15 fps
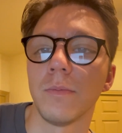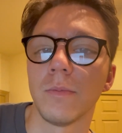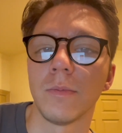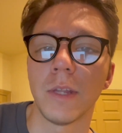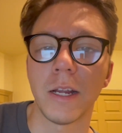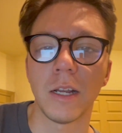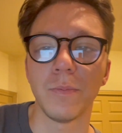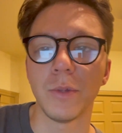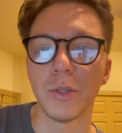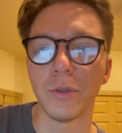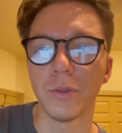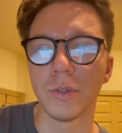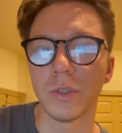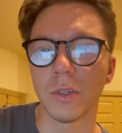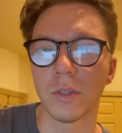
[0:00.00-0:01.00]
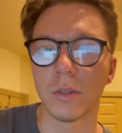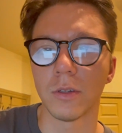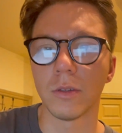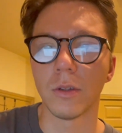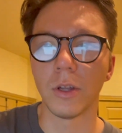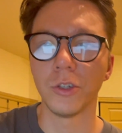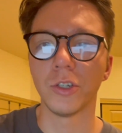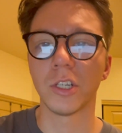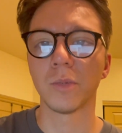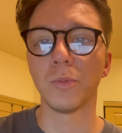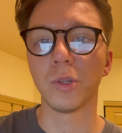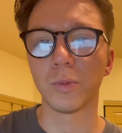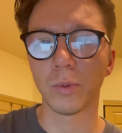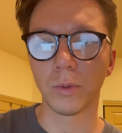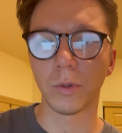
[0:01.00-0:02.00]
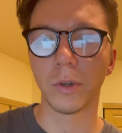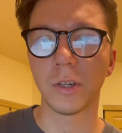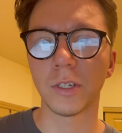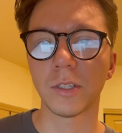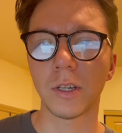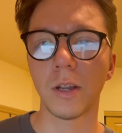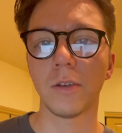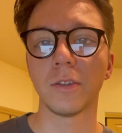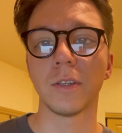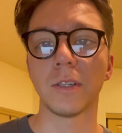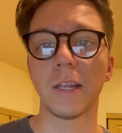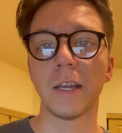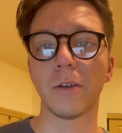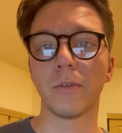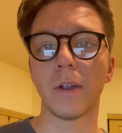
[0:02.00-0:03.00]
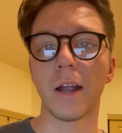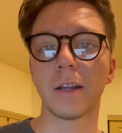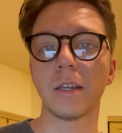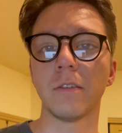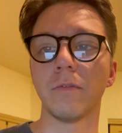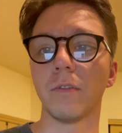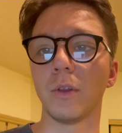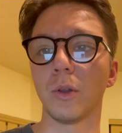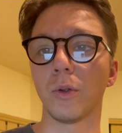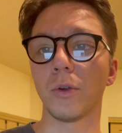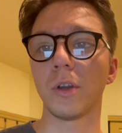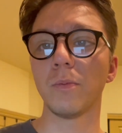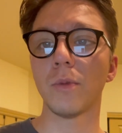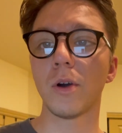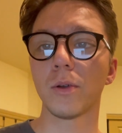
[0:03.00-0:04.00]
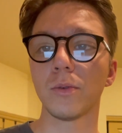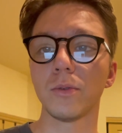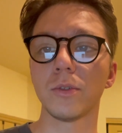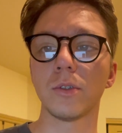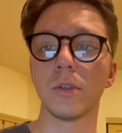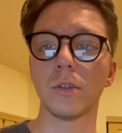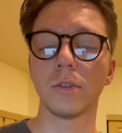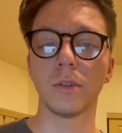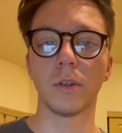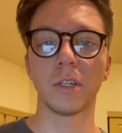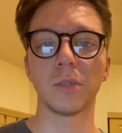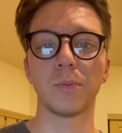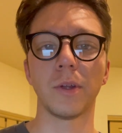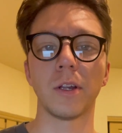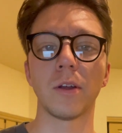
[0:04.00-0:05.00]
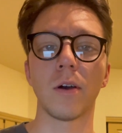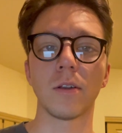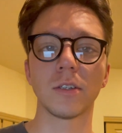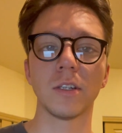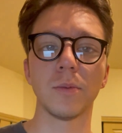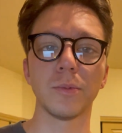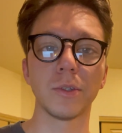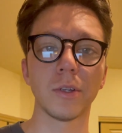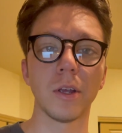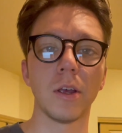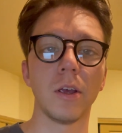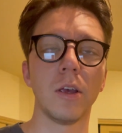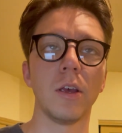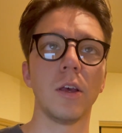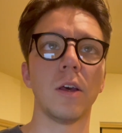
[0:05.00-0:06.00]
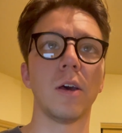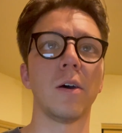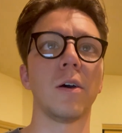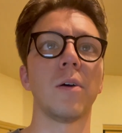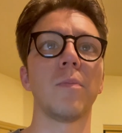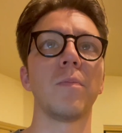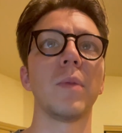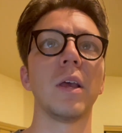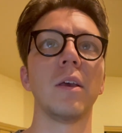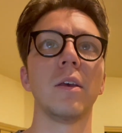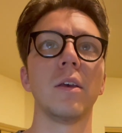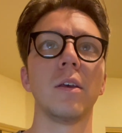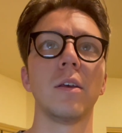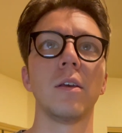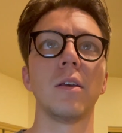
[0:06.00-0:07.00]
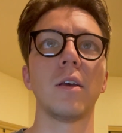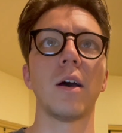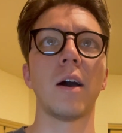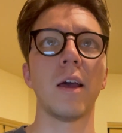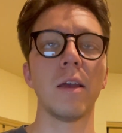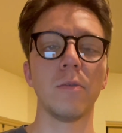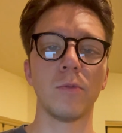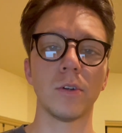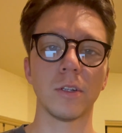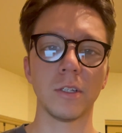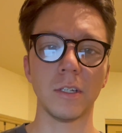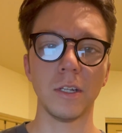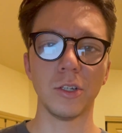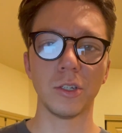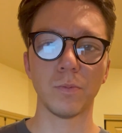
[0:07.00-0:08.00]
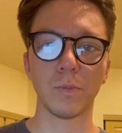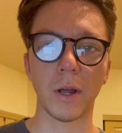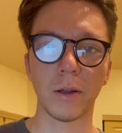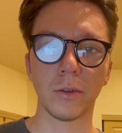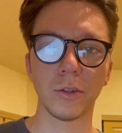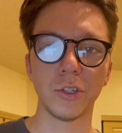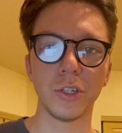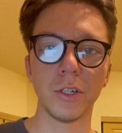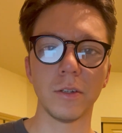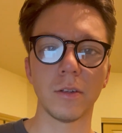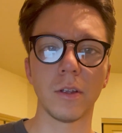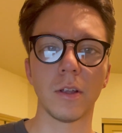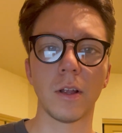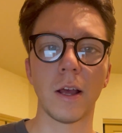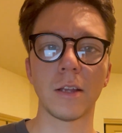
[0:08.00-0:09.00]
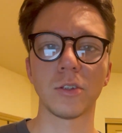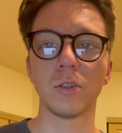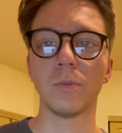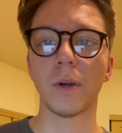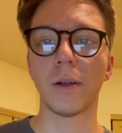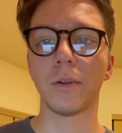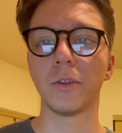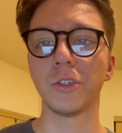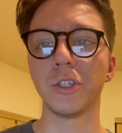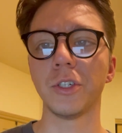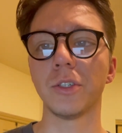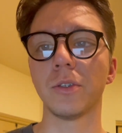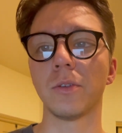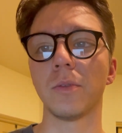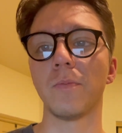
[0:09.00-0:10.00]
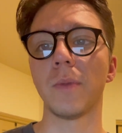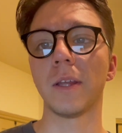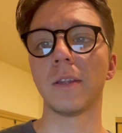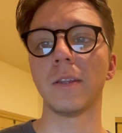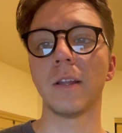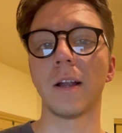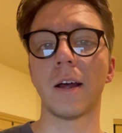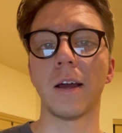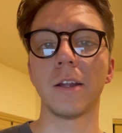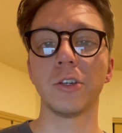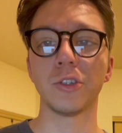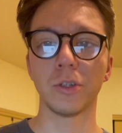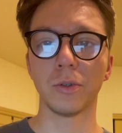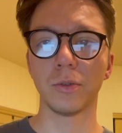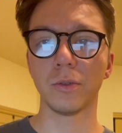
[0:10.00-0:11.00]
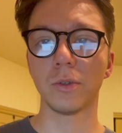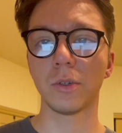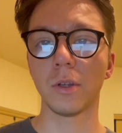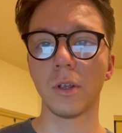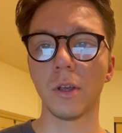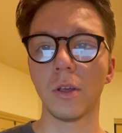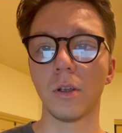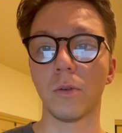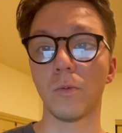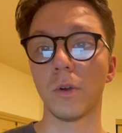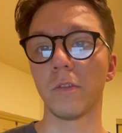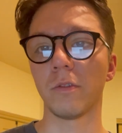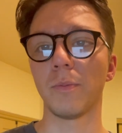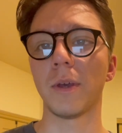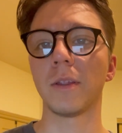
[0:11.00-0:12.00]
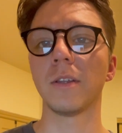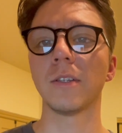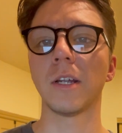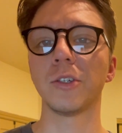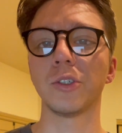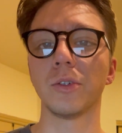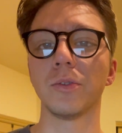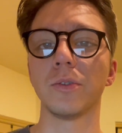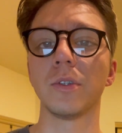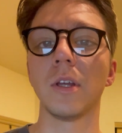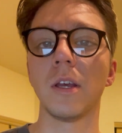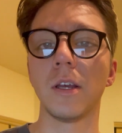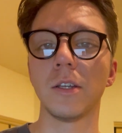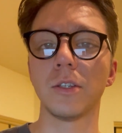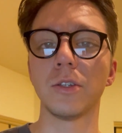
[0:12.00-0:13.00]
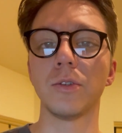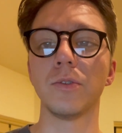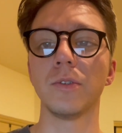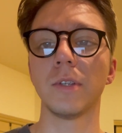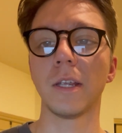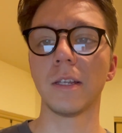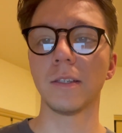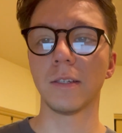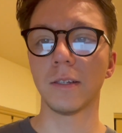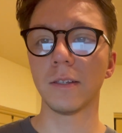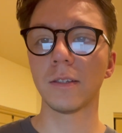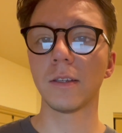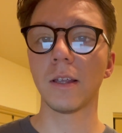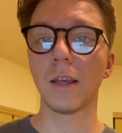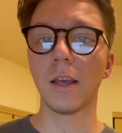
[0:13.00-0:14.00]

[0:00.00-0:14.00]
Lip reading: that can be used to address multiple learning styles is interacting learning models to explain concepts. Um, I want to teach biology, high school biology, so the method that I chose, one of the methods I chose to use is this.